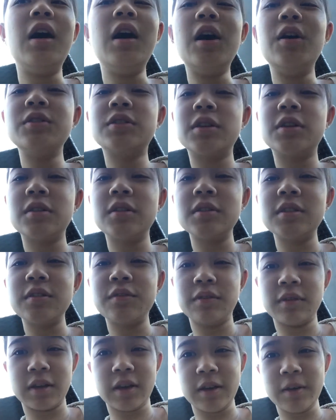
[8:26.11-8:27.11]

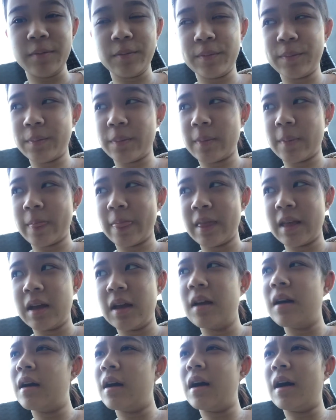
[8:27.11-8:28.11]
Alternatively,
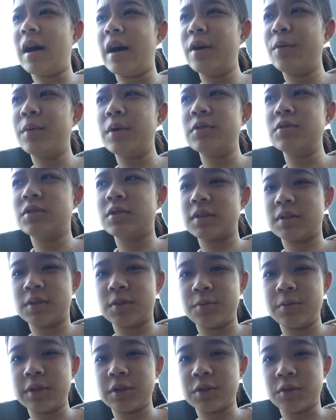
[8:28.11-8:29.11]
I will just
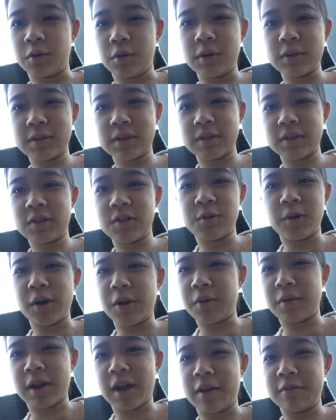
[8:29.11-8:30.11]
switch courses so I
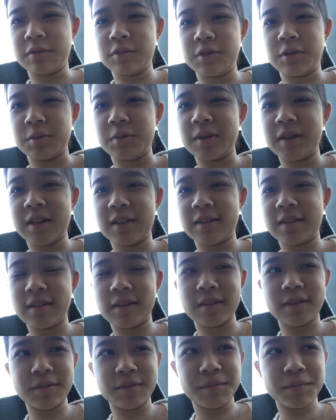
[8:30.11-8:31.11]
don't have to do anything.
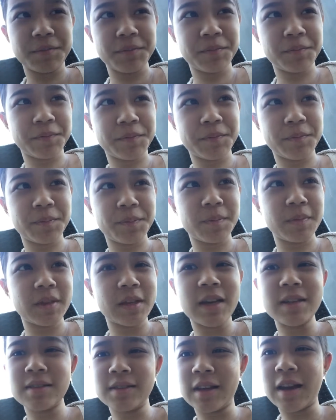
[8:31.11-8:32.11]

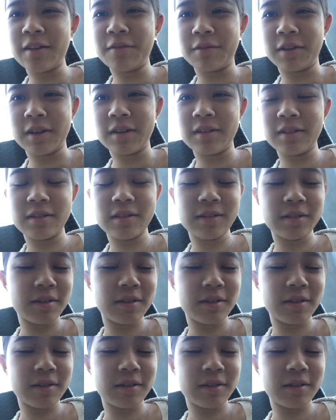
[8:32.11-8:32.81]
Isn't that fun?